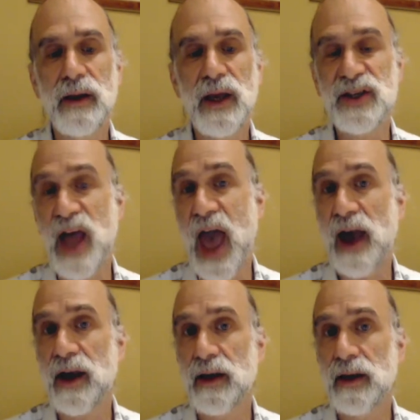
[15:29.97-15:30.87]
is a
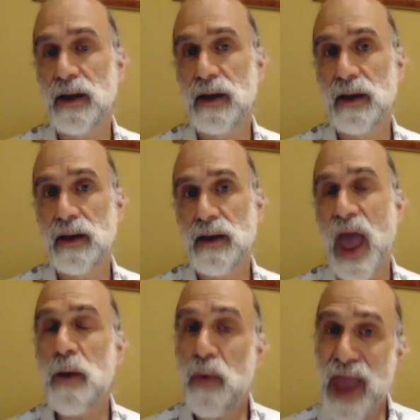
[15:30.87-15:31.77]
hack.
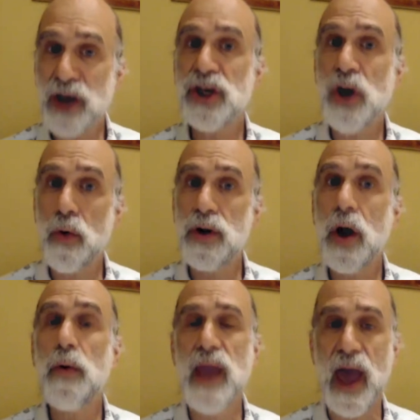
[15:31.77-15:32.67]
And we actually don't
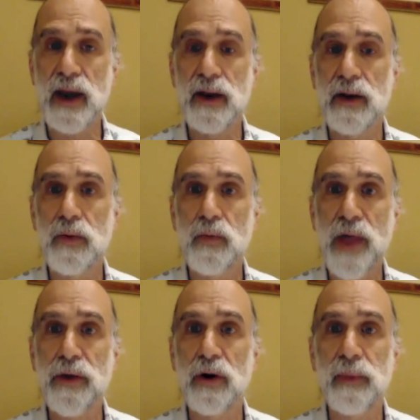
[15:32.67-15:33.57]
know yet
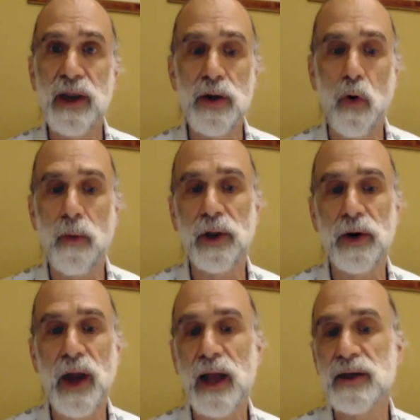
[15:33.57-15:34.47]
whether it'll be normal
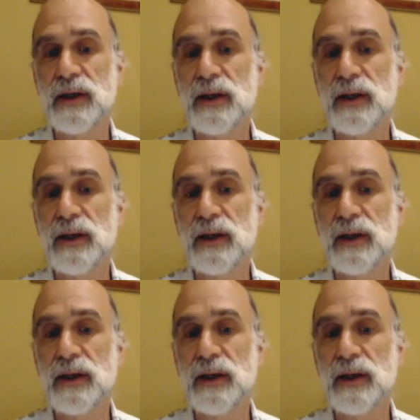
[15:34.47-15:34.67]
or not.